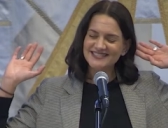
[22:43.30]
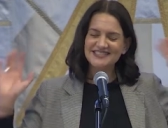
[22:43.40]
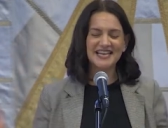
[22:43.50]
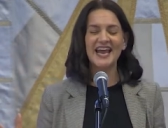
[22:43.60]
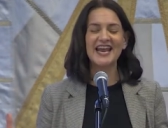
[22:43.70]

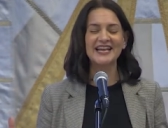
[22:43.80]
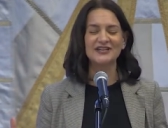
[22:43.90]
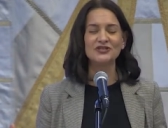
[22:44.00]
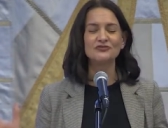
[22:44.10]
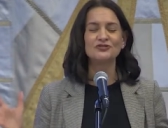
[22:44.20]
dang,
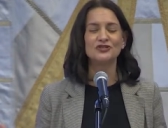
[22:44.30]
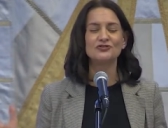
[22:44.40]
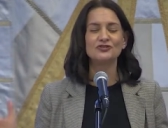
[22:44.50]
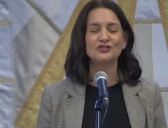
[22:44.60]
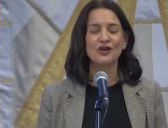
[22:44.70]
you
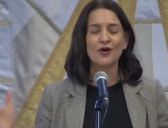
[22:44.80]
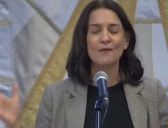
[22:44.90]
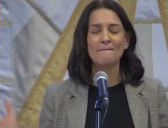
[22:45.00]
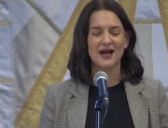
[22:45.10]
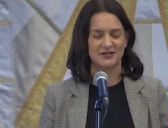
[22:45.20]
do so
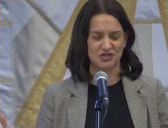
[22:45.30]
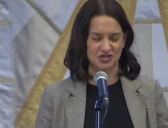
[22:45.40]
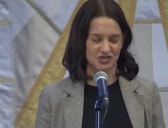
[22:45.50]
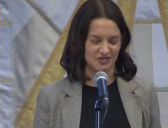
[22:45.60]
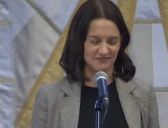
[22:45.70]

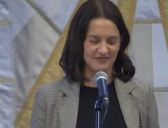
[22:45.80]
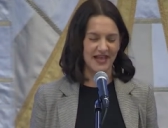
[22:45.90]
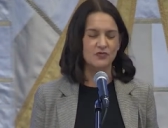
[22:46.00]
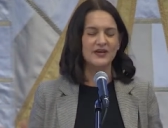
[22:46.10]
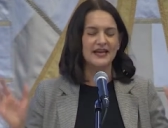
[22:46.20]
much,
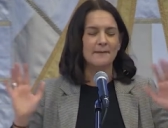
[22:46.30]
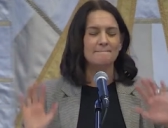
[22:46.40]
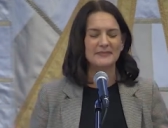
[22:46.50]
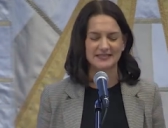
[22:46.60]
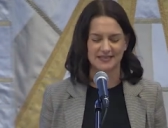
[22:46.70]
and we can
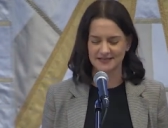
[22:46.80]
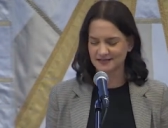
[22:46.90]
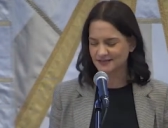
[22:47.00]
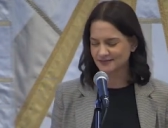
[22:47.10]
miss it.